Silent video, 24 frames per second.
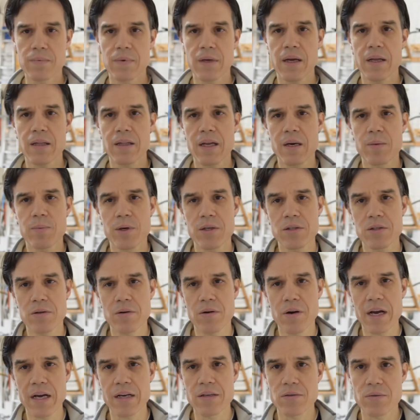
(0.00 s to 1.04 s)
a lot of pressure
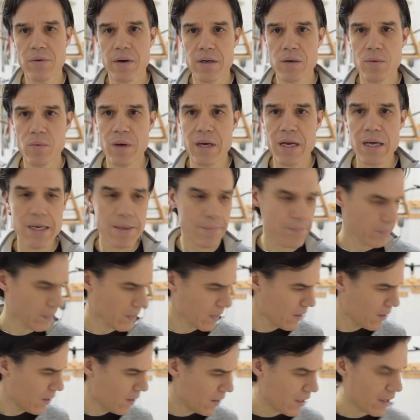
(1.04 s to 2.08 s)
cracks right away,
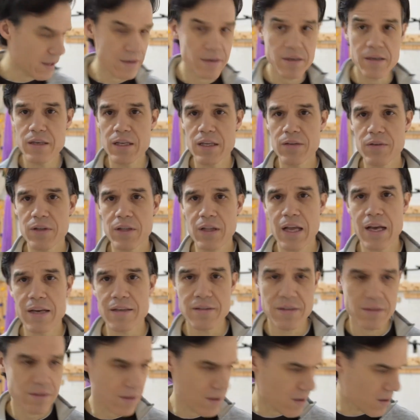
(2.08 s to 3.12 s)
and it didn't even
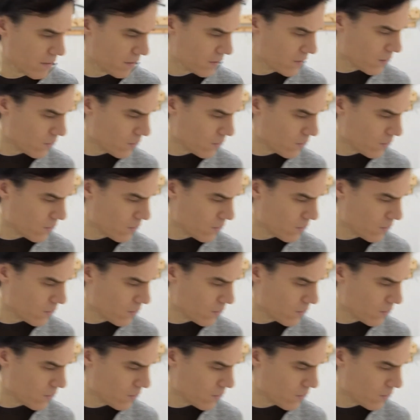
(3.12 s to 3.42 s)
last as long as a